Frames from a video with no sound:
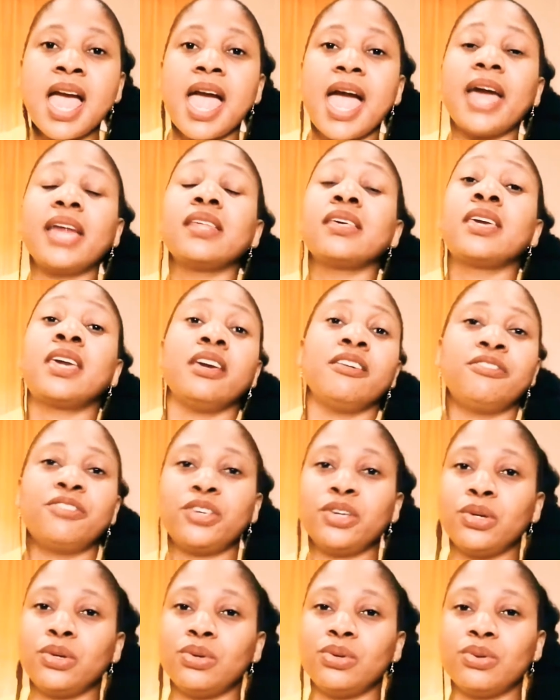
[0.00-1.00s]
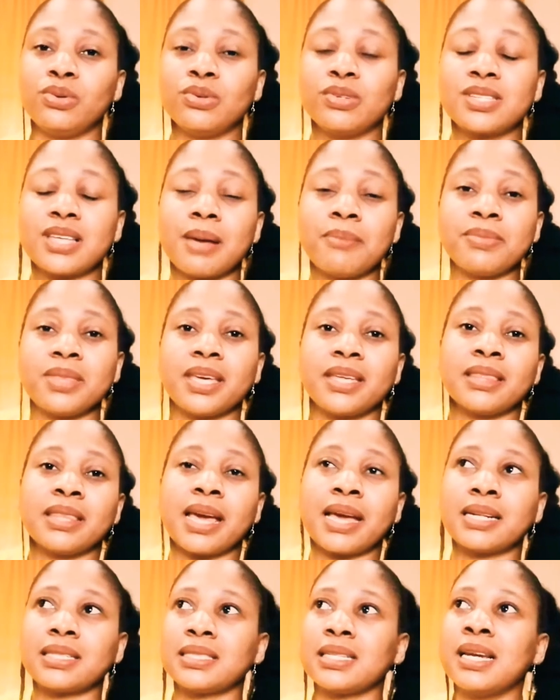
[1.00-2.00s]
and give you something
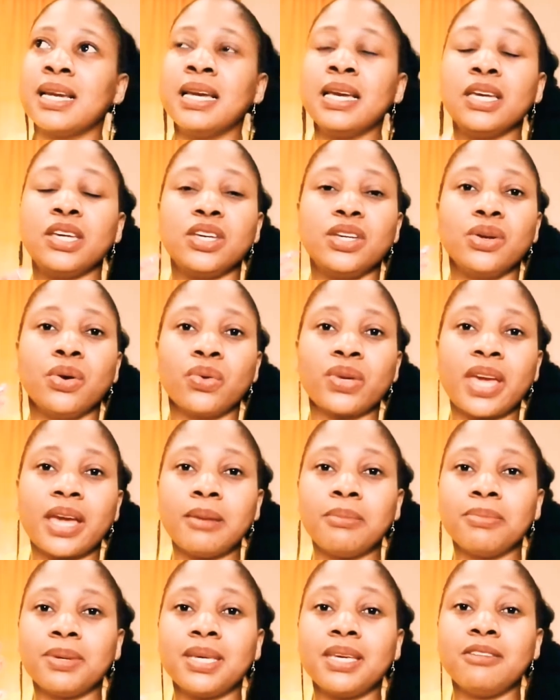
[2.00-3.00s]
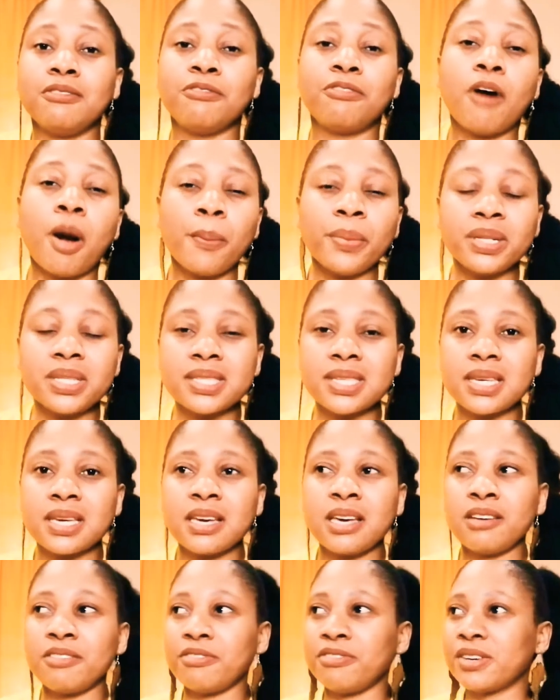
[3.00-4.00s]
that, you know, can be
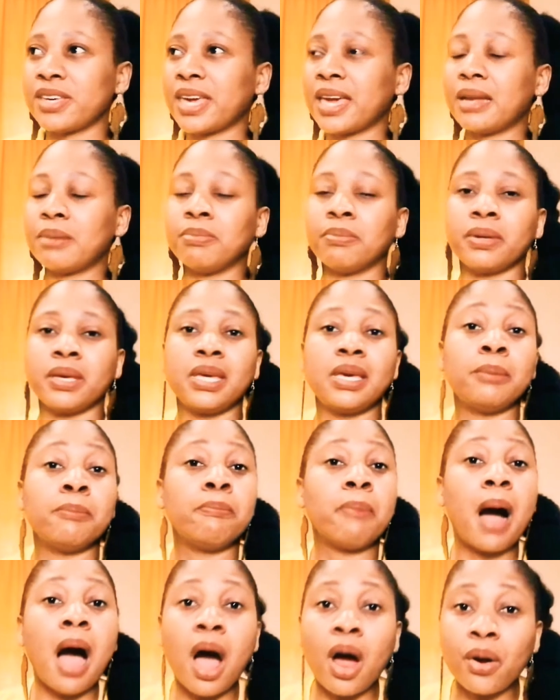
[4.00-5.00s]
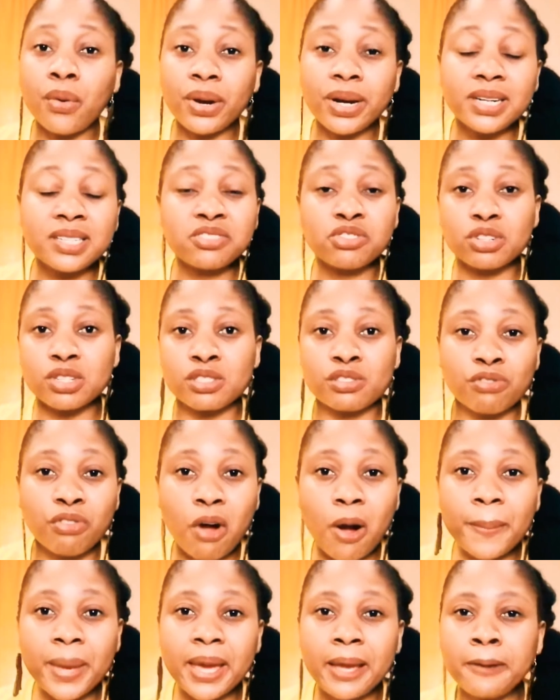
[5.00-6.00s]
informative, can be empowering,
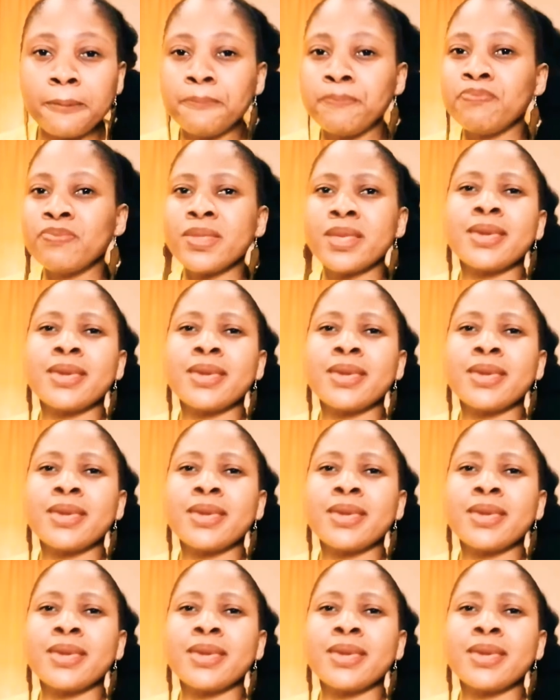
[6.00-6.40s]
transforming,